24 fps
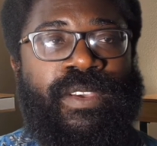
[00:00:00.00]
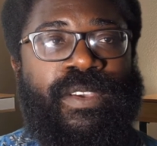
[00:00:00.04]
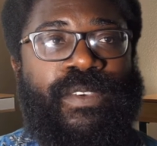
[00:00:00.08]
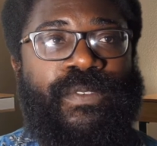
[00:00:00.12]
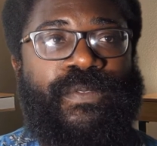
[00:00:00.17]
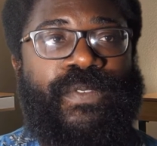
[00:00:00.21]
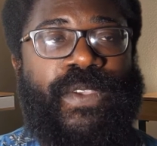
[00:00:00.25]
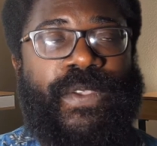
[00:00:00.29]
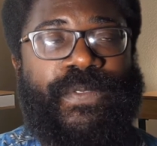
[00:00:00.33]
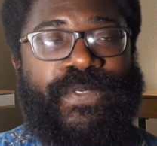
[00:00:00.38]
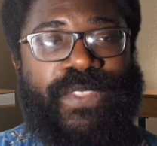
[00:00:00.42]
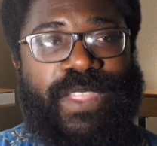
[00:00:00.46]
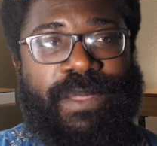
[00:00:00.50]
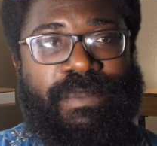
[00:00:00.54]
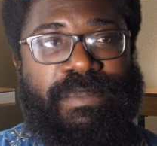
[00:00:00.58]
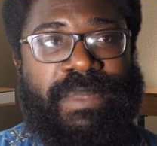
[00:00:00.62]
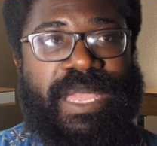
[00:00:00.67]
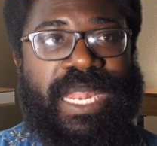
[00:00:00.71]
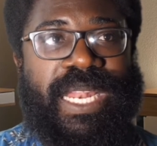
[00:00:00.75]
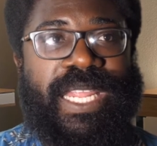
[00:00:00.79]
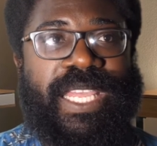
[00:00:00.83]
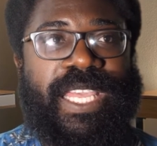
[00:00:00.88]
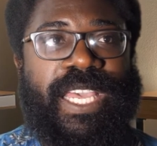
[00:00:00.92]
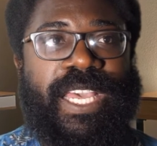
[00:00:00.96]
50
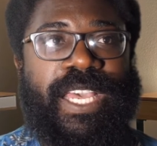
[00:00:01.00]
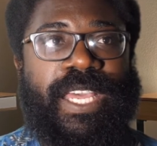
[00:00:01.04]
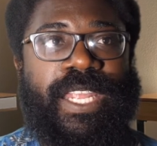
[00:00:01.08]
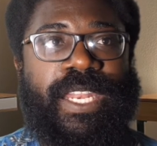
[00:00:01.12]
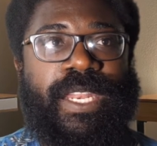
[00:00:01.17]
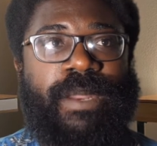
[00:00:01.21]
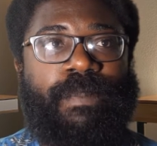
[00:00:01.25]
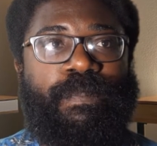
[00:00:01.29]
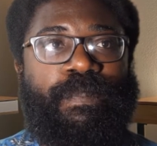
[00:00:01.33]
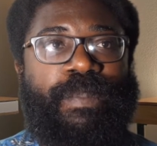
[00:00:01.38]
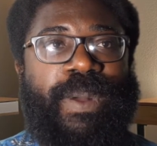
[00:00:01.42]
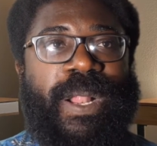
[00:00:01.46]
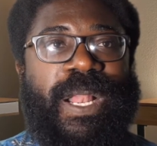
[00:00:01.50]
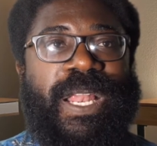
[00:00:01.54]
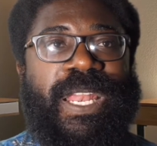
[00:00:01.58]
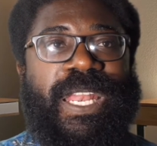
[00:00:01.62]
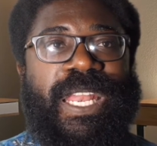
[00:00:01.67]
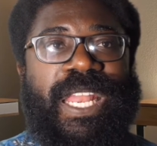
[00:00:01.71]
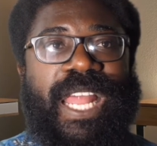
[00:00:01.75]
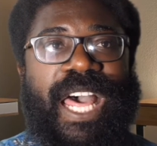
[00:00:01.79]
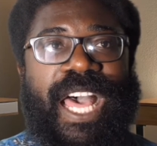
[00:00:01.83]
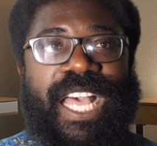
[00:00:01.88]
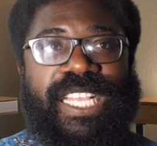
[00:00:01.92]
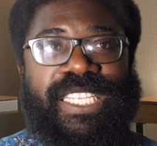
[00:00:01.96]
million
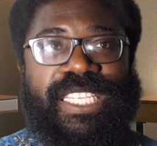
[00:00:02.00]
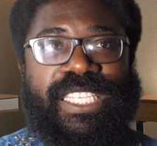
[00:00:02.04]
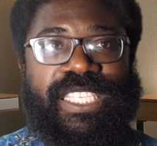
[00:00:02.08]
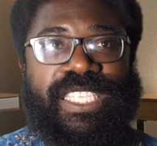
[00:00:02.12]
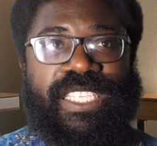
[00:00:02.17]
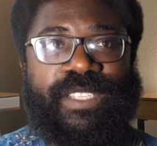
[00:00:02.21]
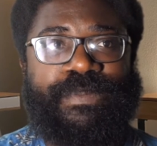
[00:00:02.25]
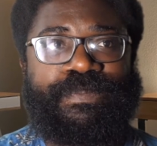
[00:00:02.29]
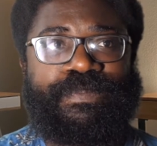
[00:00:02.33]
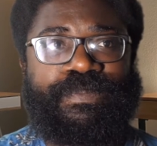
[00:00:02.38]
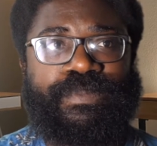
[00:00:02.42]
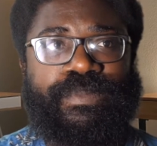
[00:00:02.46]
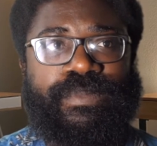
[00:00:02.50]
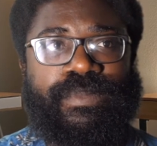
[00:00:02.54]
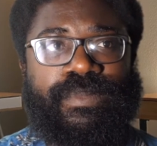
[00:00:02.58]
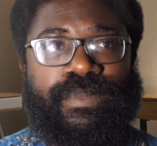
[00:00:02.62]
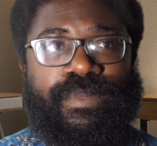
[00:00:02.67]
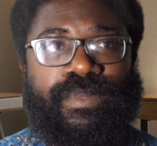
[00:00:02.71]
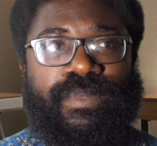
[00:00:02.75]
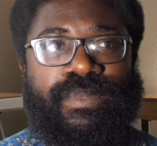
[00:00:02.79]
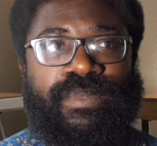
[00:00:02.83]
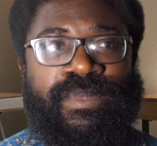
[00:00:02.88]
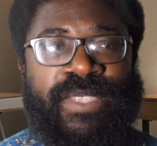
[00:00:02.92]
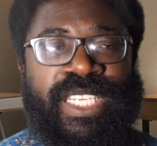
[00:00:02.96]
plus
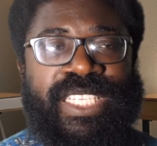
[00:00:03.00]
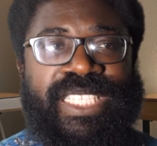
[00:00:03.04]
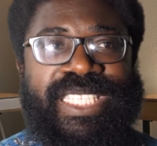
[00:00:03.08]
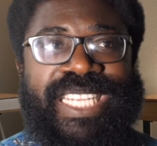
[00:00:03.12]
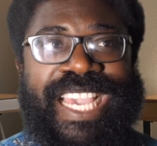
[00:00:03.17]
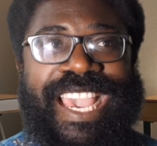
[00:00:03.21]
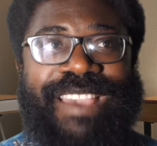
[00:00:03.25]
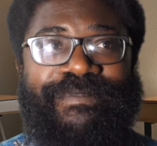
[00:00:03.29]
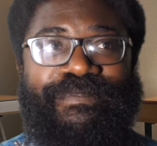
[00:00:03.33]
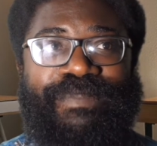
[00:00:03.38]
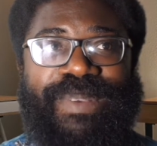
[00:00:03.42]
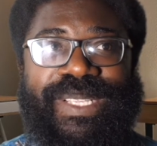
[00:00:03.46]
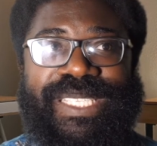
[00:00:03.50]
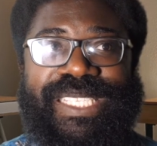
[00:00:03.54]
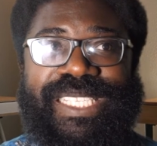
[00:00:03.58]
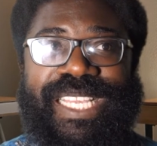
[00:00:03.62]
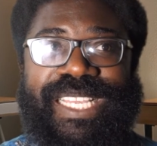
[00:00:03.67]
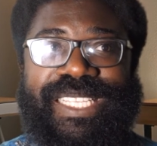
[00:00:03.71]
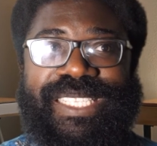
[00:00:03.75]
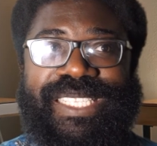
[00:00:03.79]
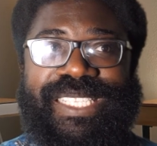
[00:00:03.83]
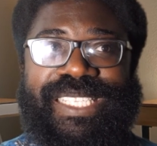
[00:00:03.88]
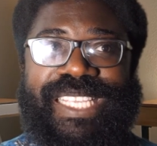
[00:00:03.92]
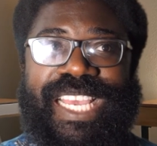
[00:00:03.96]

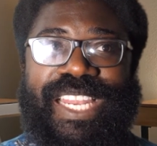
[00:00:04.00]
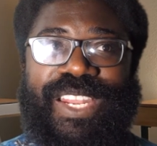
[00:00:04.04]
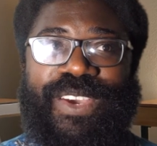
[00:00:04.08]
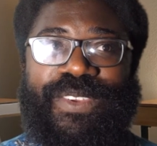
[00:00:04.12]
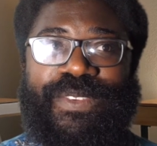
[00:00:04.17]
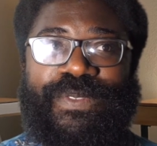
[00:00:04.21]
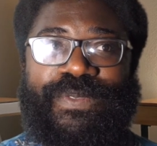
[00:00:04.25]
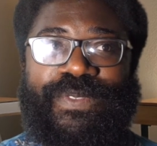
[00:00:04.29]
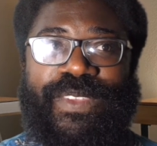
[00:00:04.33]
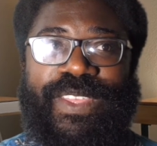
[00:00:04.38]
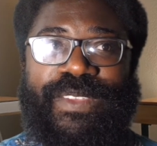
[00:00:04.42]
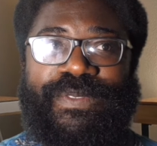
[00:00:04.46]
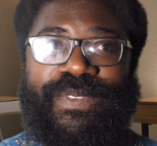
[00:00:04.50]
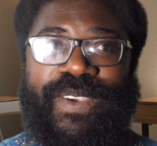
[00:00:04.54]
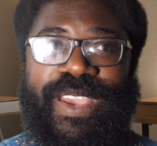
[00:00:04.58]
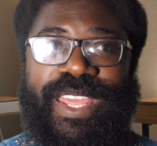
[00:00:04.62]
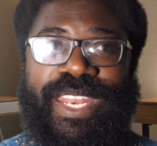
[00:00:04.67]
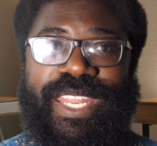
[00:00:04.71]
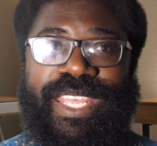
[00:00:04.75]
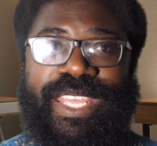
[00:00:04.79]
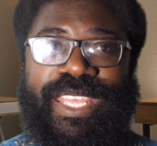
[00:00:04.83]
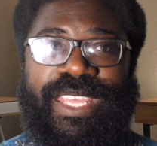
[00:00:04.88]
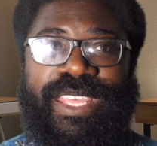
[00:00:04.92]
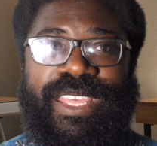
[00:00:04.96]
10% sell-on fee for
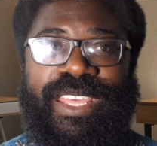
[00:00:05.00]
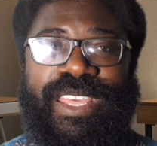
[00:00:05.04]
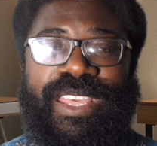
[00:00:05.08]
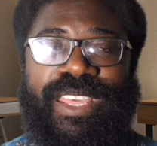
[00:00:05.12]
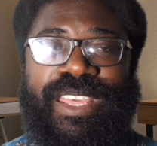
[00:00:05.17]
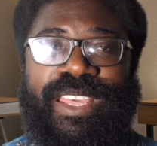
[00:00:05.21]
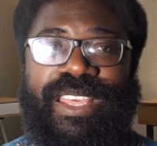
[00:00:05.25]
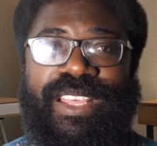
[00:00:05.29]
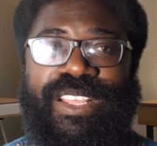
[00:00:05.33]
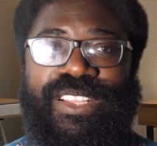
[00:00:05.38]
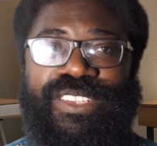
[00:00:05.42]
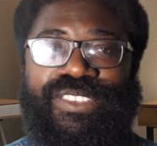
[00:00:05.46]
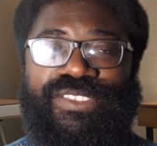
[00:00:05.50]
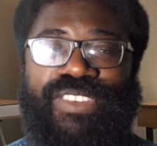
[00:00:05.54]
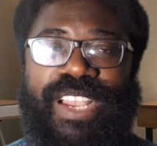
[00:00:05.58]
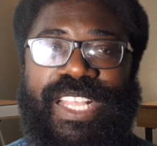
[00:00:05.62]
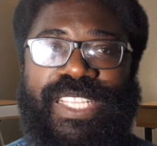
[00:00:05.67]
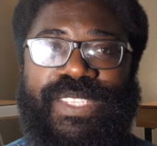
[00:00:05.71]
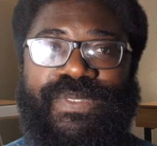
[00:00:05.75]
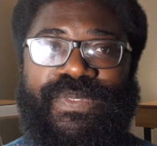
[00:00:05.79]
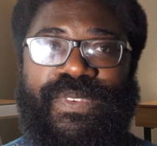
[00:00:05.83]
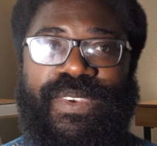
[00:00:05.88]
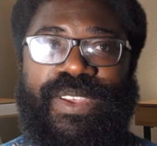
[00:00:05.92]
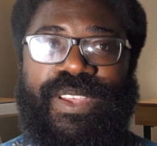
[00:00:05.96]
any
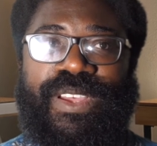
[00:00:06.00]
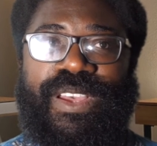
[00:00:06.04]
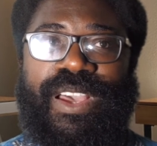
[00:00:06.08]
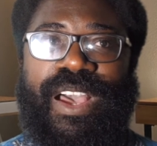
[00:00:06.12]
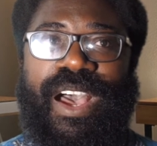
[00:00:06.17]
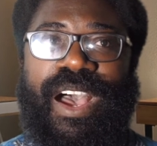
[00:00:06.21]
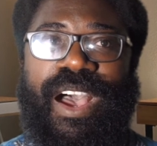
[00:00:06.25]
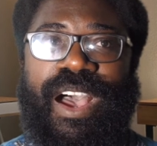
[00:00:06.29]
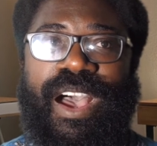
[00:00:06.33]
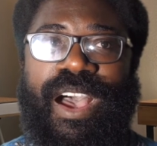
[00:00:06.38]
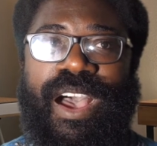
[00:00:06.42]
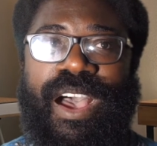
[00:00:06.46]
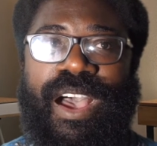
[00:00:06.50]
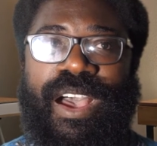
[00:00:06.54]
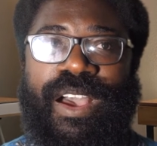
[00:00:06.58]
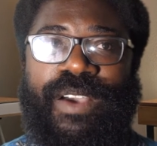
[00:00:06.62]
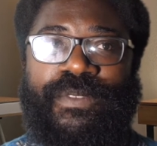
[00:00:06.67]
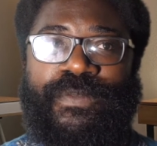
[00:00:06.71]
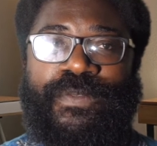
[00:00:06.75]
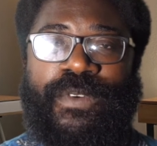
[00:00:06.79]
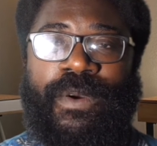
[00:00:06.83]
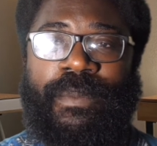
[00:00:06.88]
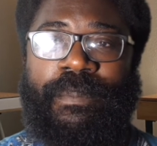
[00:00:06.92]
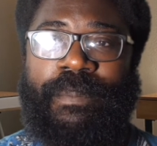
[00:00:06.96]
transfer
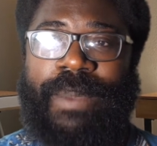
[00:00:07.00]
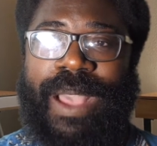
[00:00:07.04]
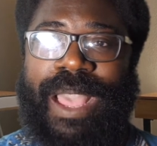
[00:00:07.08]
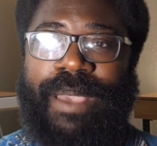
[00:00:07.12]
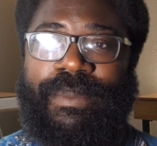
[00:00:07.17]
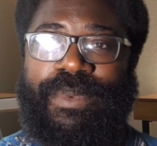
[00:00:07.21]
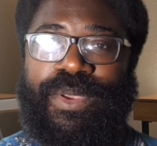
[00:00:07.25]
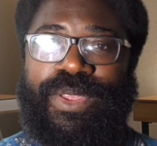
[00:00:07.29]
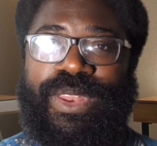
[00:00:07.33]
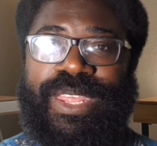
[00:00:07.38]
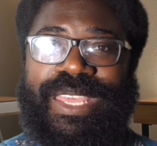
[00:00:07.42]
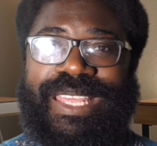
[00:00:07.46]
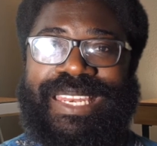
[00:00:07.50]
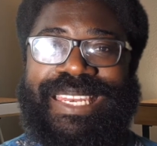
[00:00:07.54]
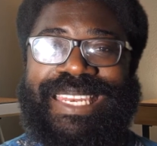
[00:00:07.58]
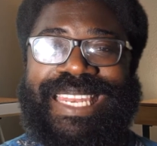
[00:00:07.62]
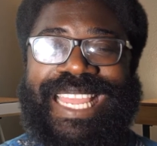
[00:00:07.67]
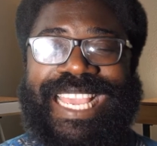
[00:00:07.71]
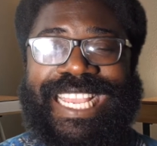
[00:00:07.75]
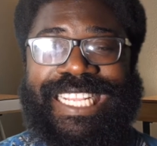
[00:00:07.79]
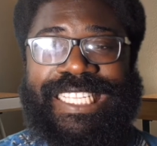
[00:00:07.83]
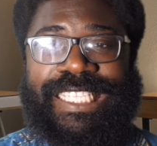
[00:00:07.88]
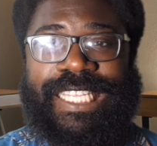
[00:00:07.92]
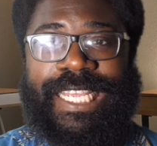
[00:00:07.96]
from Bayern Munich
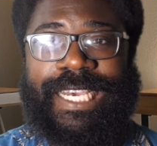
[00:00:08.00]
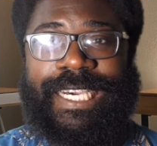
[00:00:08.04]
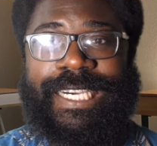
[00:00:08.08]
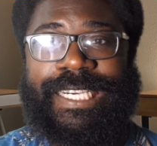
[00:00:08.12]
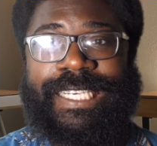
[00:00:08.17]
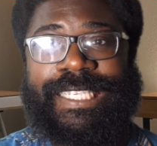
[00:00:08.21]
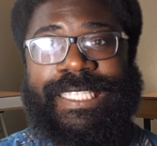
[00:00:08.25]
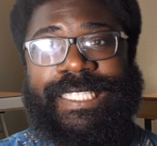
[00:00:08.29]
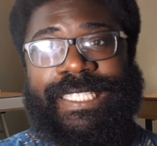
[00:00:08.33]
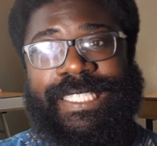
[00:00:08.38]
later.